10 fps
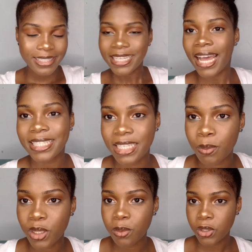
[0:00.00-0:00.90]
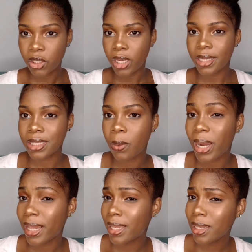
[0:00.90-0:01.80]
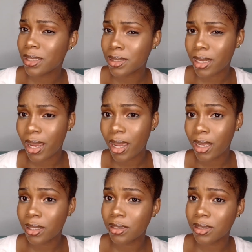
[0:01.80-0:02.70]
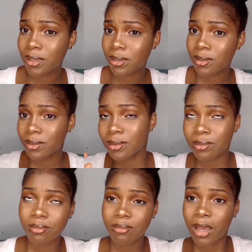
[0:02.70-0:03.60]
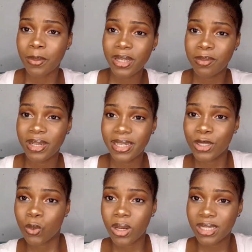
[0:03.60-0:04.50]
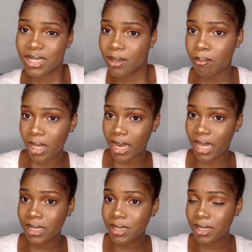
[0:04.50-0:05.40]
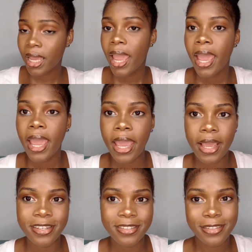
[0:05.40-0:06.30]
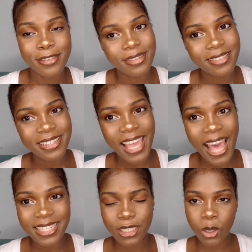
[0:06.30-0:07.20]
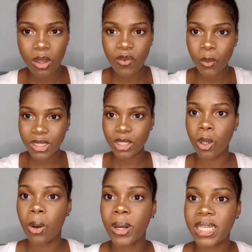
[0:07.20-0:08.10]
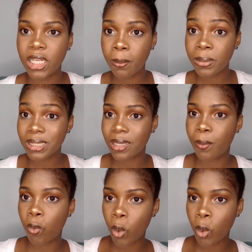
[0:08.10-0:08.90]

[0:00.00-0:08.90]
Yes, I'm going to be showing you guys how I did this hair in just how many minutes? 20 minutes. And yes, so if you want to know how I did it, please keep